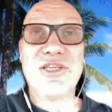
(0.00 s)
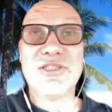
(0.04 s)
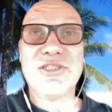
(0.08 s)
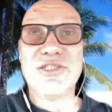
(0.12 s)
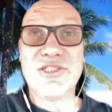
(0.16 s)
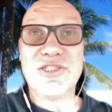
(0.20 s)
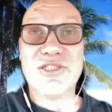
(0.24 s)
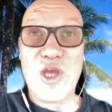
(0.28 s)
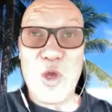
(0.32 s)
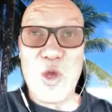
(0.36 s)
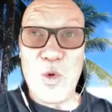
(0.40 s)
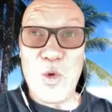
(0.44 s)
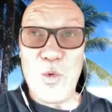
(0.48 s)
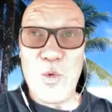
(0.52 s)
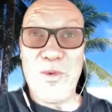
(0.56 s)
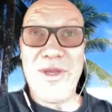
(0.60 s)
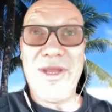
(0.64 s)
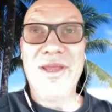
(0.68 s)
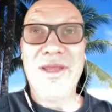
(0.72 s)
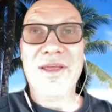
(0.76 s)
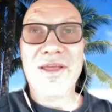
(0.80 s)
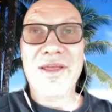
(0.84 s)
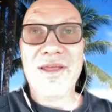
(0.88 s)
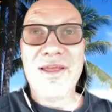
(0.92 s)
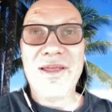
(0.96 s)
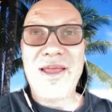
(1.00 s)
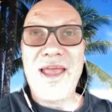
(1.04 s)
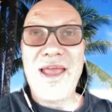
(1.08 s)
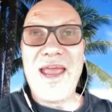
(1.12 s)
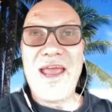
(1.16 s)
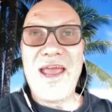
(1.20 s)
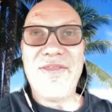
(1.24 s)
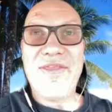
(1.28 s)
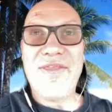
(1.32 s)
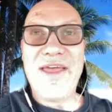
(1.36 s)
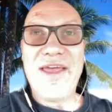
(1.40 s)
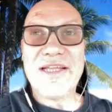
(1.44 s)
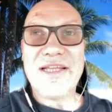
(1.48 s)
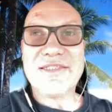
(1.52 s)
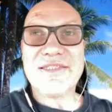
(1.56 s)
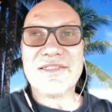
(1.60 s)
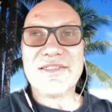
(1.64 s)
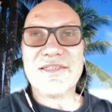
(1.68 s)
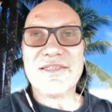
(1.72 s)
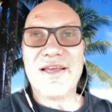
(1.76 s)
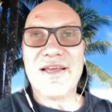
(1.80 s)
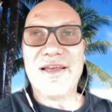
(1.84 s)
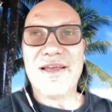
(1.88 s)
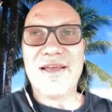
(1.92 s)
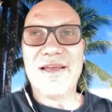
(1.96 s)
Zone, and that's
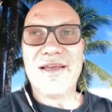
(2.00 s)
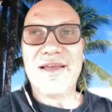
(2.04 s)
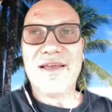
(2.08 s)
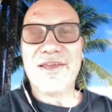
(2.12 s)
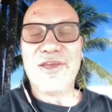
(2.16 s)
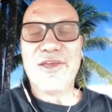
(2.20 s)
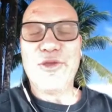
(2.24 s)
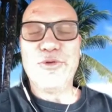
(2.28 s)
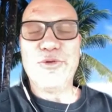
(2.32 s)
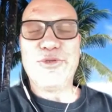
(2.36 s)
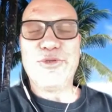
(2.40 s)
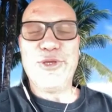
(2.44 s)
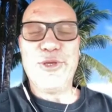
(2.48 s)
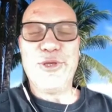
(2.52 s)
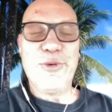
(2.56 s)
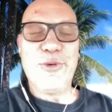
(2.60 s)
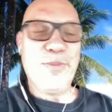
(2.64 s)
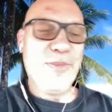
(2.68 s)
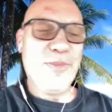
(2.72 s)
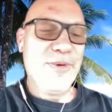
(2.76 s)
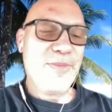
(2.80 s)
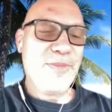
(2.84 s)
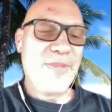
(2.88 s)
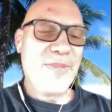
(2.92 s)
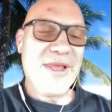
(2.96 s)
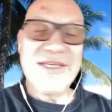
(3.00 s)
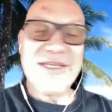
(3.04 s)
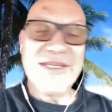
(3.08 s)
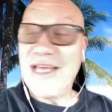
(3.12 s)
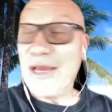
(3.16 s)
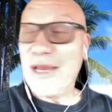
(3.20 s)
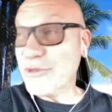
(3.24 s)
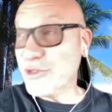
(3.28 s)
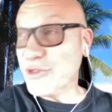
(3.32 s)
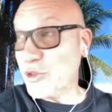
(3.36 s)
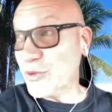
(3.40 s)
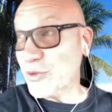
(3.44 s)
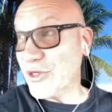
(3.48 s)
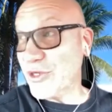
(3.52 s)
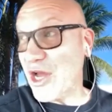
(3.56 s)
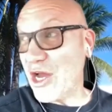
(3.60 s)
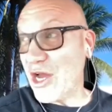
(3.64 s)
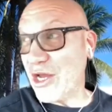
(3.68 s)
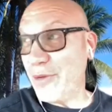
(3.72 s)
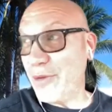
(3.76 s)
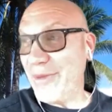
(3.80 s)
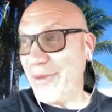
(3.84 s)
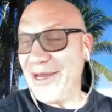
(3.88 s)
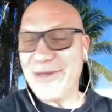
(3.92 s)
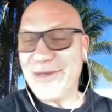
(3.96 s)
YouTube. Is that what you were
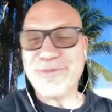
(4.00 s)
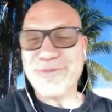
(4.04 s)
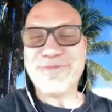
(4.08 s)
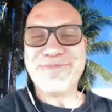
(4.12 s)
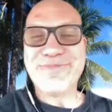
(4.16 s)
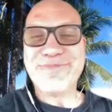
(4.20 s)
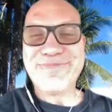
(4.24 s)
talking about?